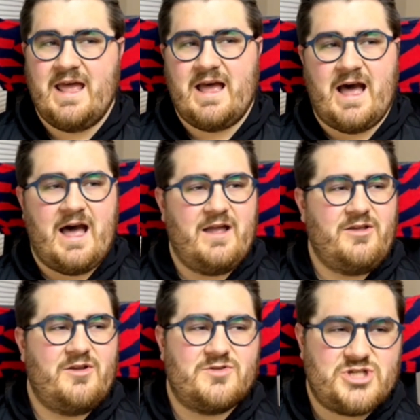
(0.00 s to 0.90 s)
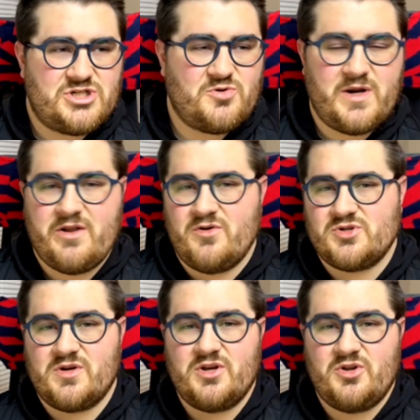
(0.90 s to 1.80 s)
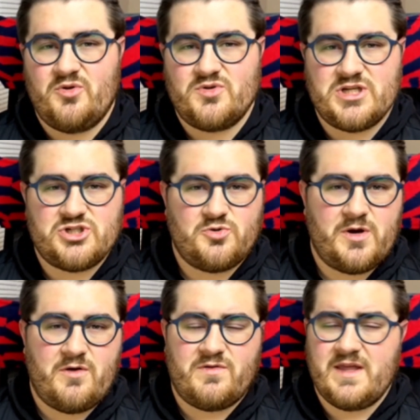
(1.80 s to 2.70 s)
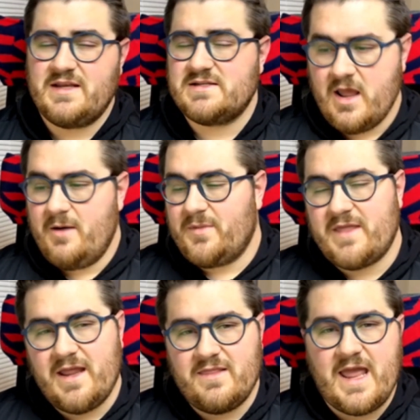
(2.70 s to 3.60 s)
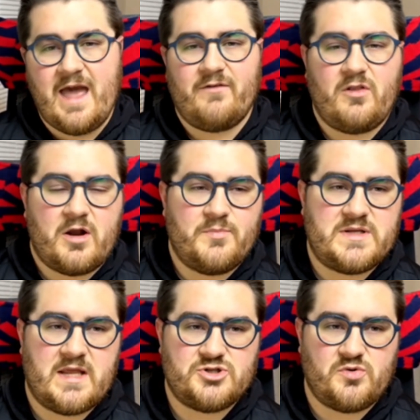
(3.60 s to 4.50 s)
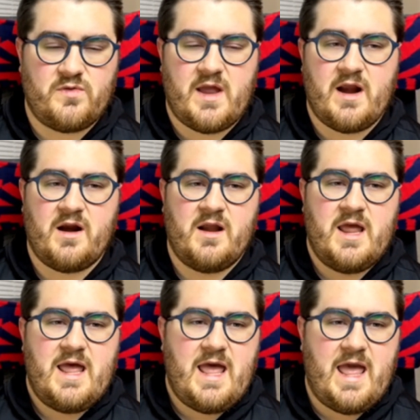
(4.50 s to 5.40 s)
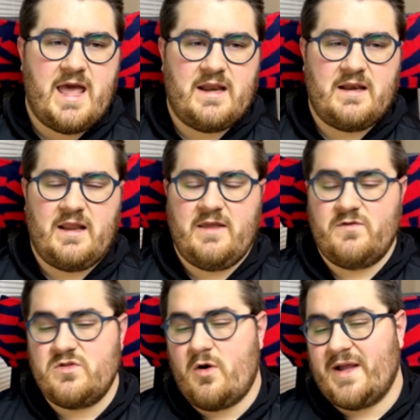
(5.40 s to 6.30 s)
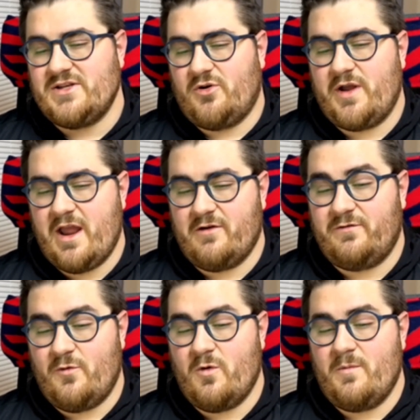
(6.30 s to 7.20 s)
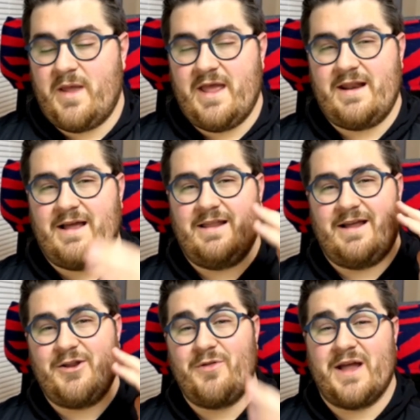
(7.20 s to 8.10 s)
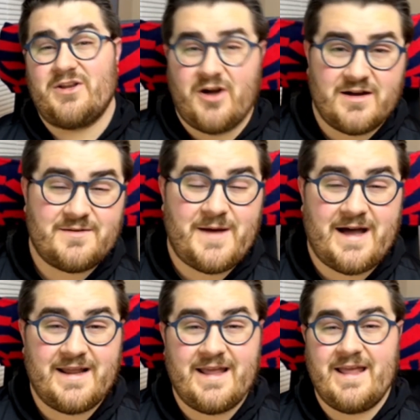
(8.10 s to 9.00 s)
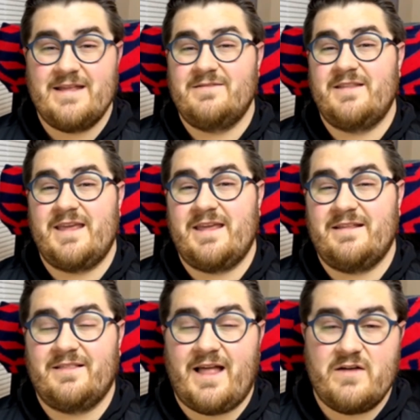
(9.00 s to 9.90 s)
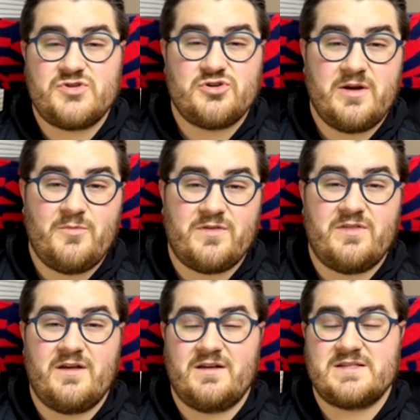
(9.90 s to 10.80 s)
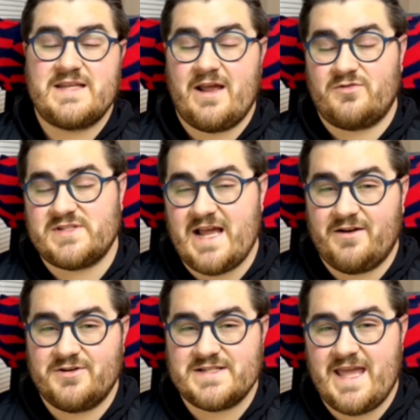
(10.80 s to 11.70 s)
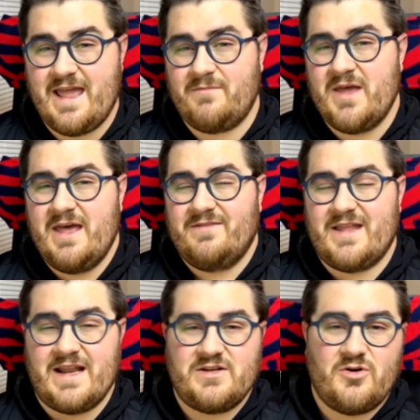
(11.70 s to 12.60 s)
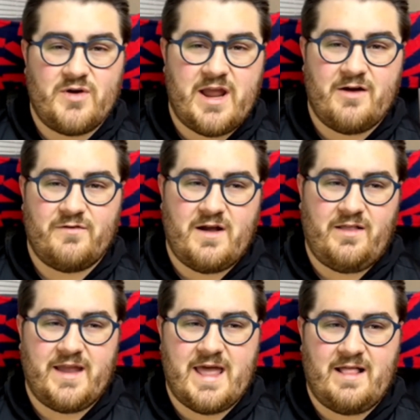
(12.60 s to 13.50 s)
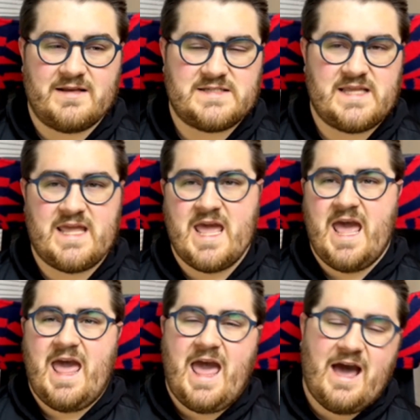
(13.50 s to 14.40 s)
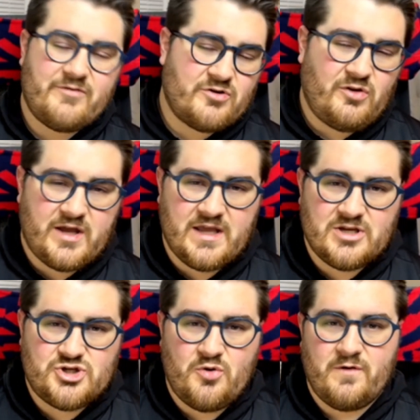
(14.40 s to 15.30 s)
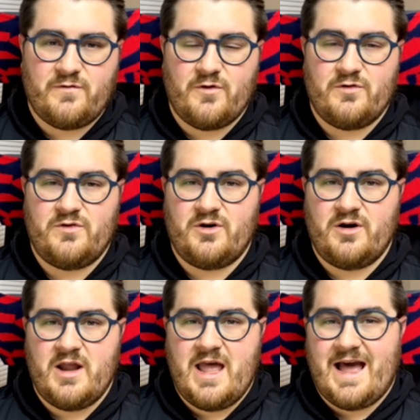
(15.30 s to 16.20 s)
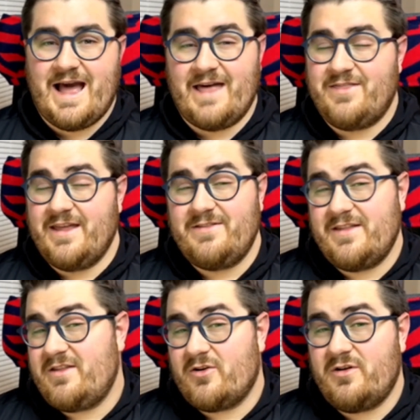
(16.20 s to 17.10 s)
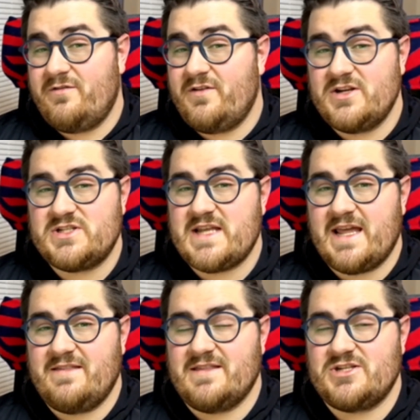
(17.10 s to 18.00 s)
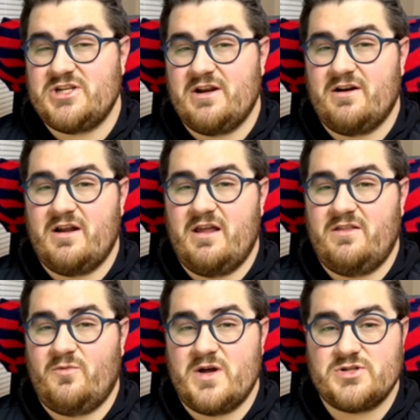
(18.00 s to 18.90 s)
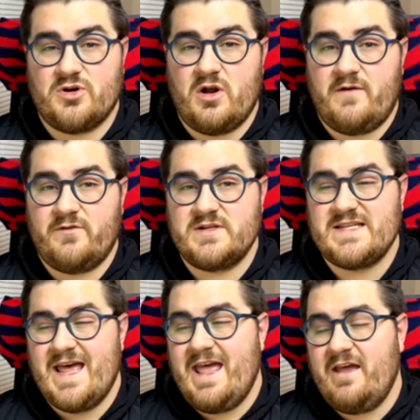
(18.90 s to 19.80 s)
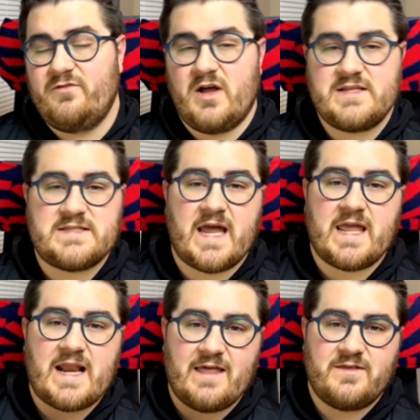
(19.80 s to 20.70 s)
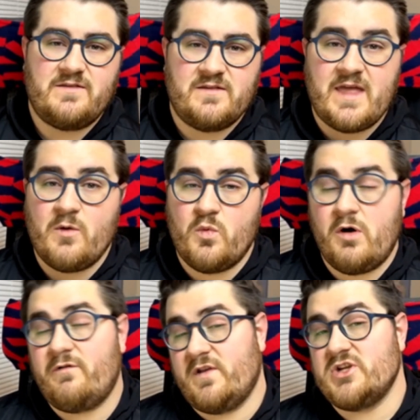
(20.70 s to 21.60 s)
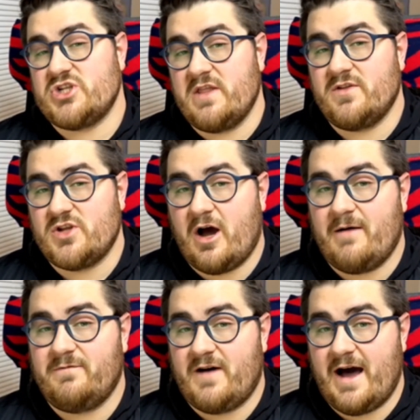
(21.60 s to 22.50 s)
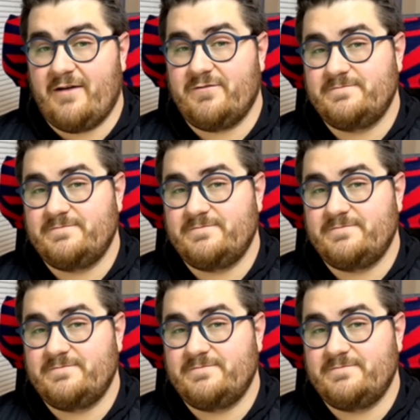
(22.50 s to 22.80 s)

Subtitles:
Chicharito is going to do Chicharito things, but they have a lot of potential there. And even though I don't care for them, and I know that I talked about it in the live stream with the Seattle Sounders game, that I don't care for LA Galaxy, after looking into it further, I think that they're going to finish second this year in the Western Conference. If not second, I think that they will finish in the top 5.